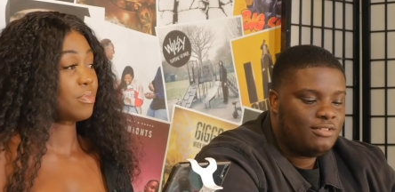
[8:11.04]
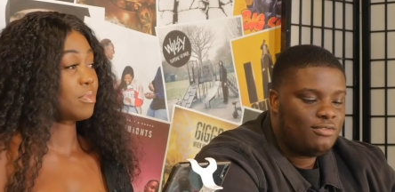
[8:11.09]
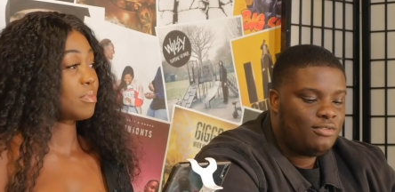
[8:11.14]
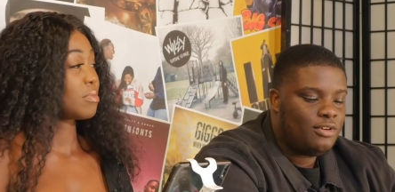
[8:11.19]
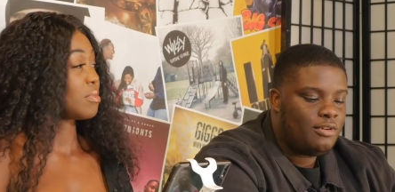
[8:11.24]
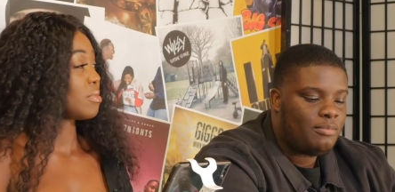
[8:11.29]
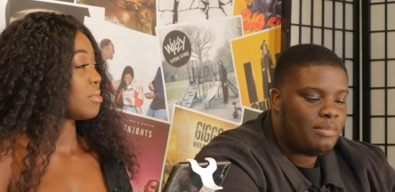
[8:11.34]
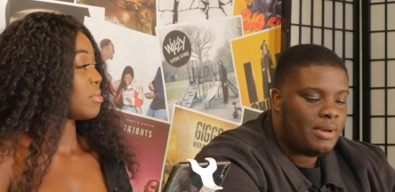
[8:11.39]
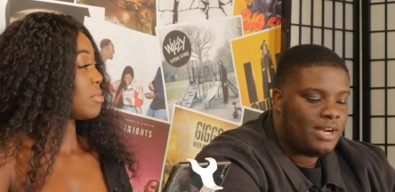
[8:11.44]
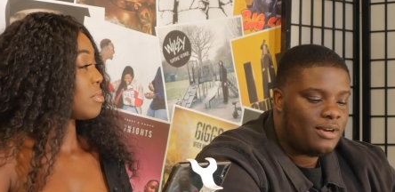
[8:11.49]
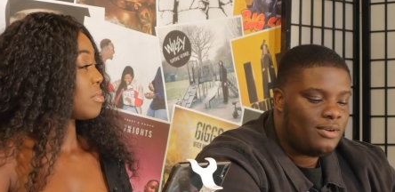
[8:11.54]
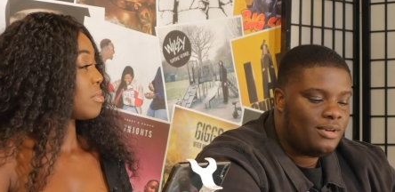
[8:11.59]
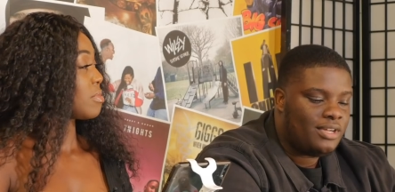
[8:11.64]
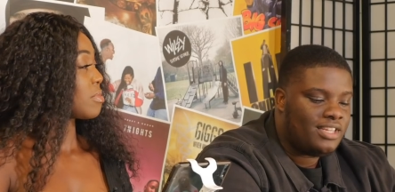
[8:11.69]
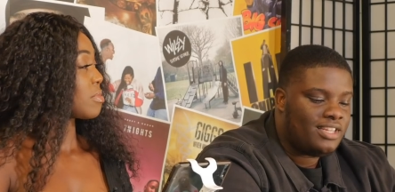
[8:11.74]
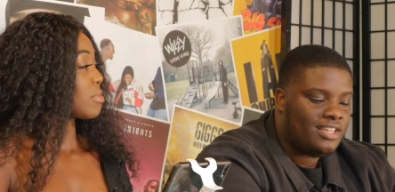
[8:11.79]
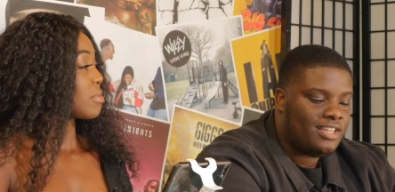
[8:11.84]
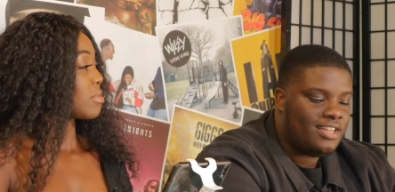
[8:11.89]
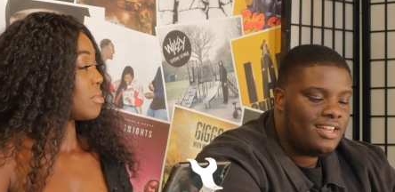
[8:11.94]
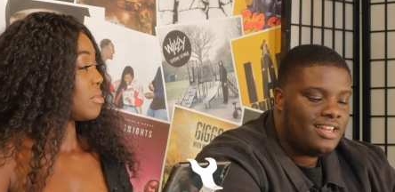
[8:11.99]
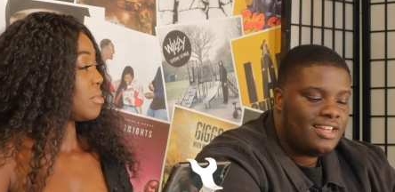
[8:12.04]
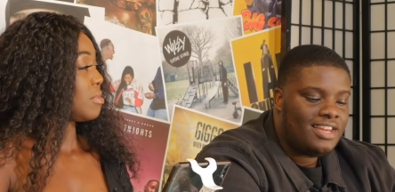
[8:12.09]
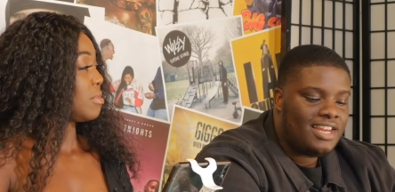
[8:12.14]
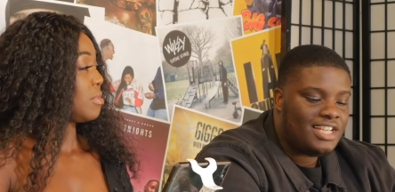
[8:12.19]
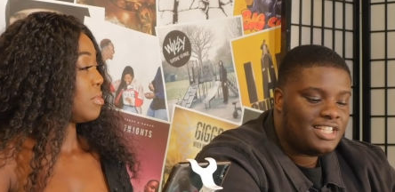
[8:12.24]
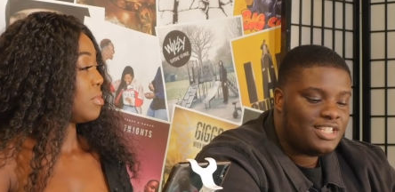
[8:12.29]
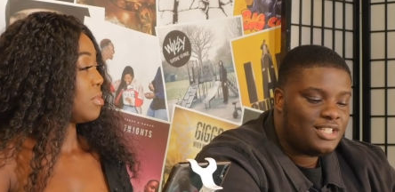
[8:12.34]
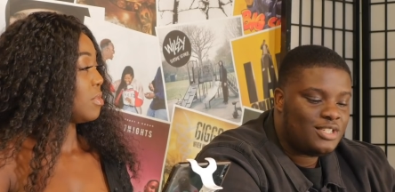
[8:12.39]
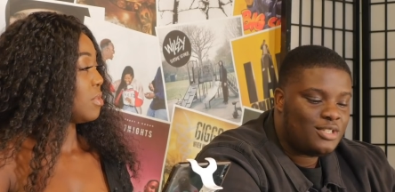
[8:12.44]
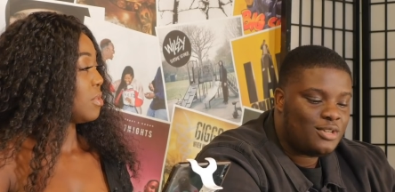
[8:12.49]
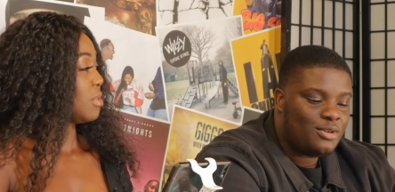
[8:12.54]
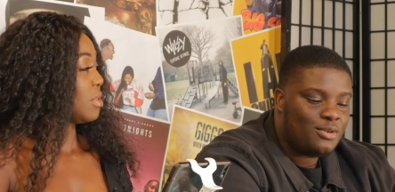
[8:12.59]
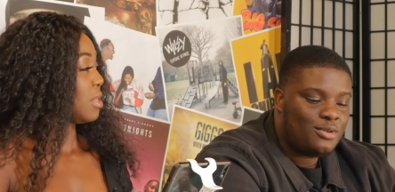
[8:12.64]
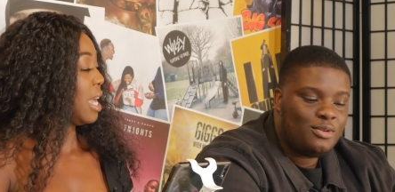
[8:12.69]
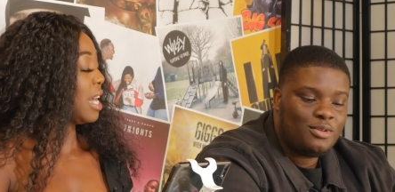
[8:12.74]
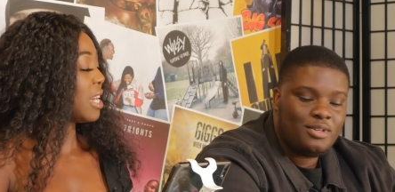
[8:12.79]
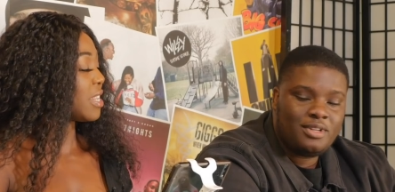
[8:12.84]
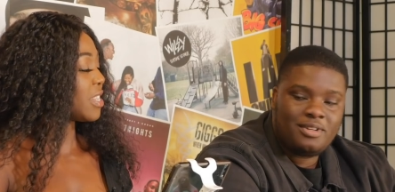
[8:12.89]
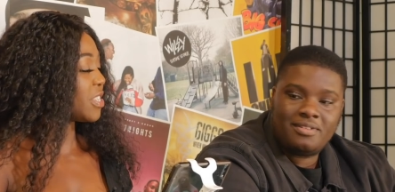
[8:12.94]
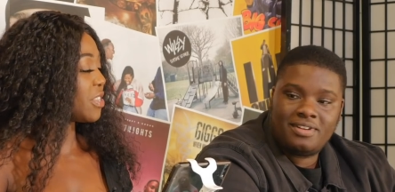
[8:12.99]
Speaker 1: she yeah. fought it back quickly. That shit's
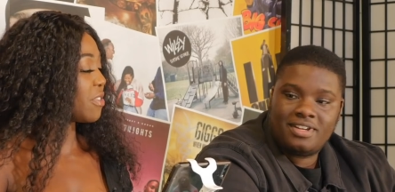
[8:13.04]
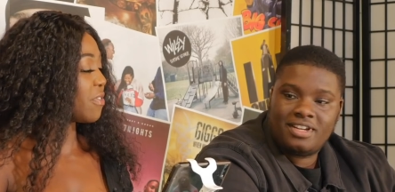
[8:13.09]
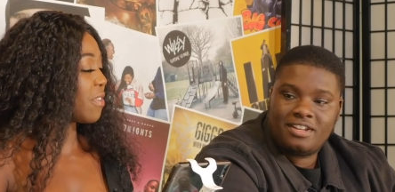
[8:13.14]
so cool. How